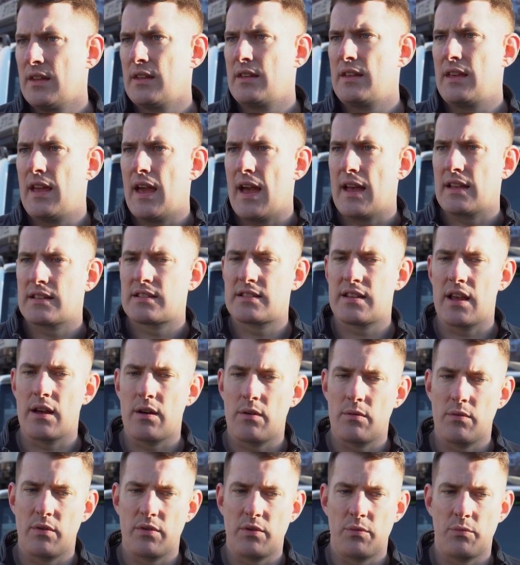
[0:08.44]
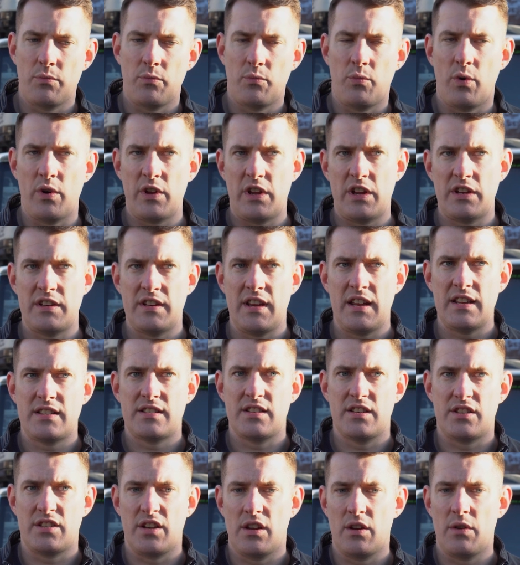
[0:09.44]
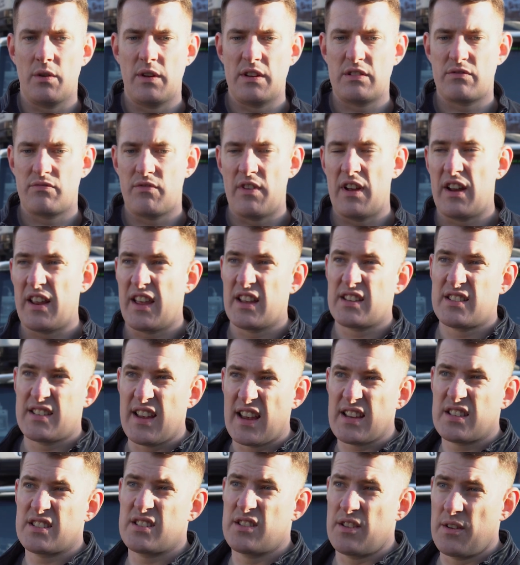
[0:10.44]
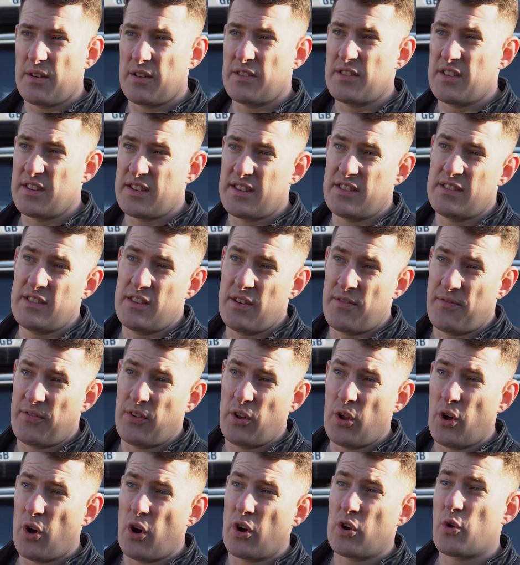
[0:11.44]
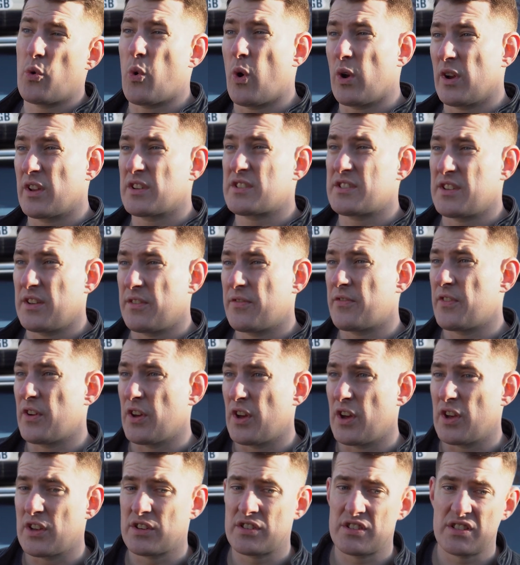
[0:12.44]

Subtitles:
Yeah, so what you'd need to do is really assess the floor quality first.